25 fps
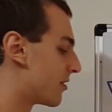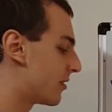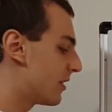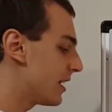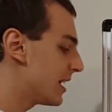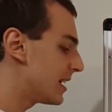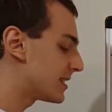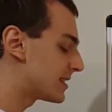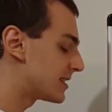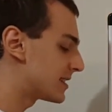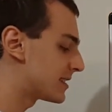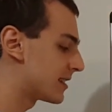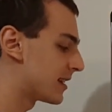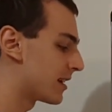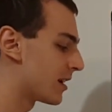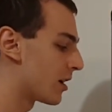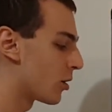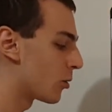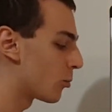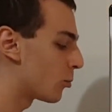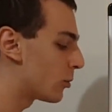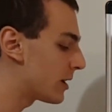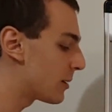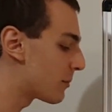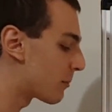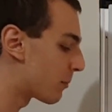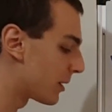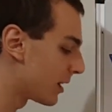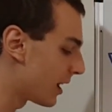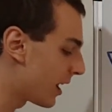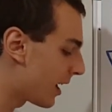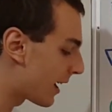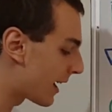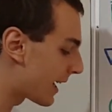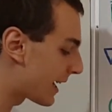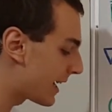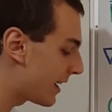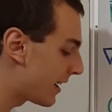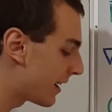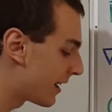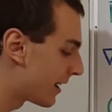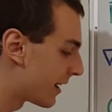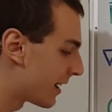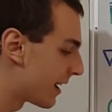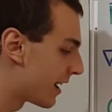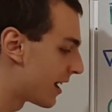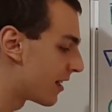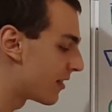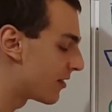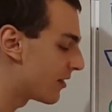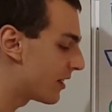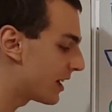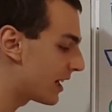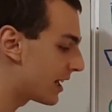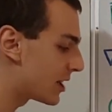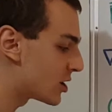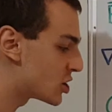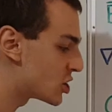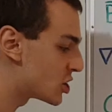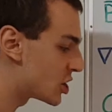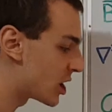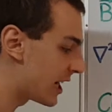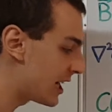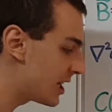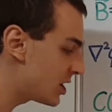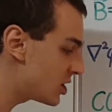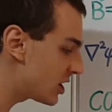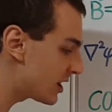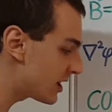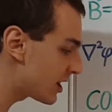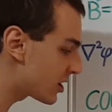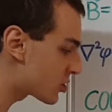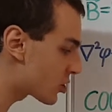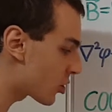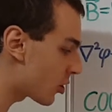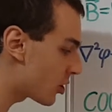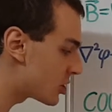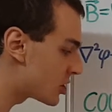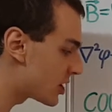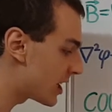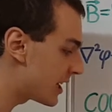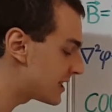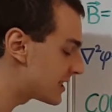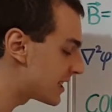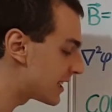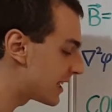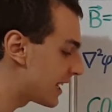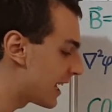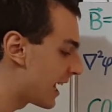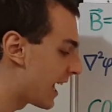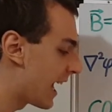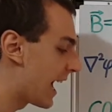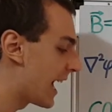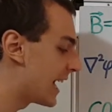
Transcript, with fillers: This would imply that changing the charge density